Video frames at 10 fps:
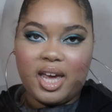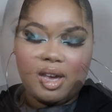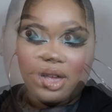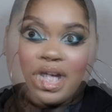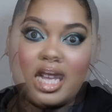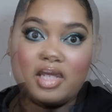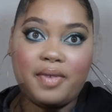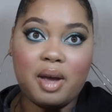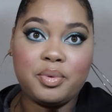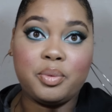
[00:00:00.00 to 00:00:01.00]
out,
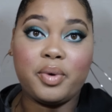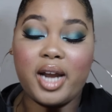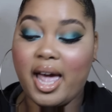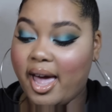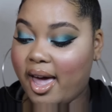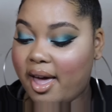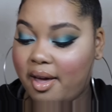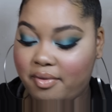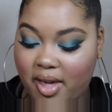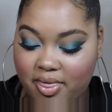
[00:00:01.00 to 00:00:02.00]
satisfied with what I
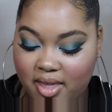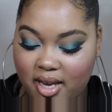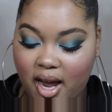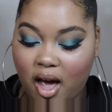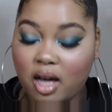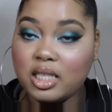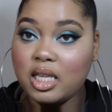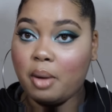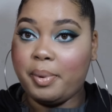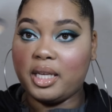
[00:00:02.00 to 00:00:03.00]
have. And then I
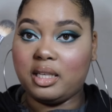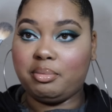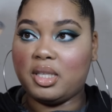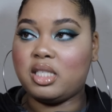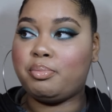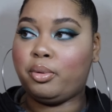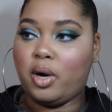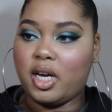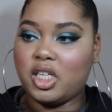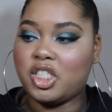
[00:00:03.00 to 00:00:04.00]
also picked up this
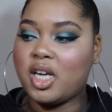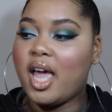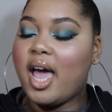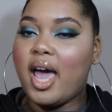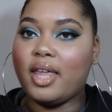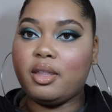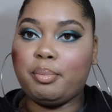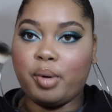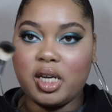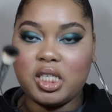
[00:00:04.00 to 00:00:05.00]
brush and the
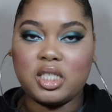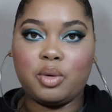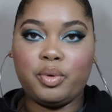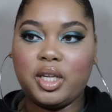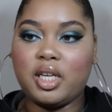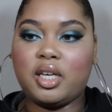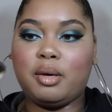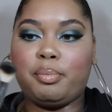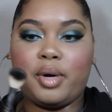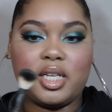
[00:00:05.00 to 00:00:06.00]
brush is a really
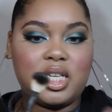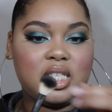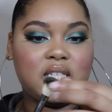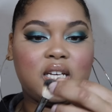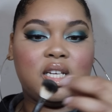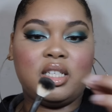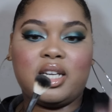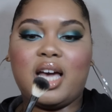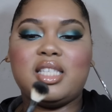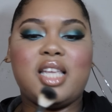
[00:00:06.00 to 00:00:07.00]
good brush. It's a
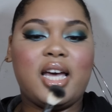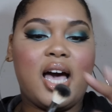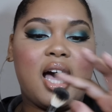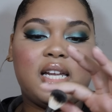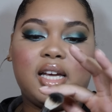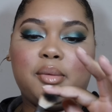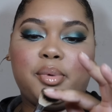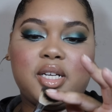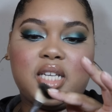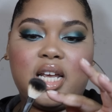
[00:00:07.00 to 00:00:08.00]
nice like highlighter
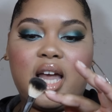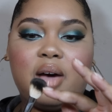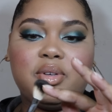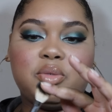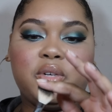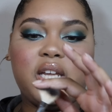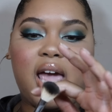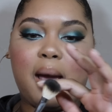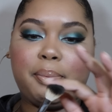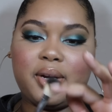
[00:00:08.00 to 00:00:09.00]
brush. And I was really
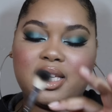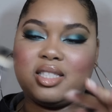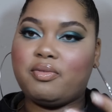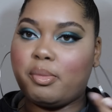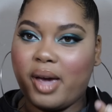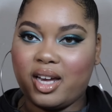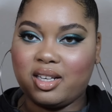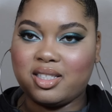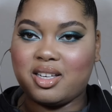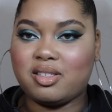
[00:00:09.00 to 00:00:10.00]
apprehensive about
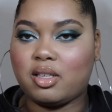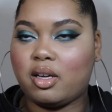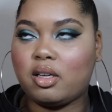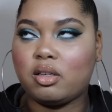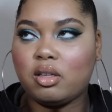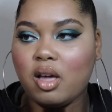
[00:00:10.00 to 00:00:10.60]
it because I was like,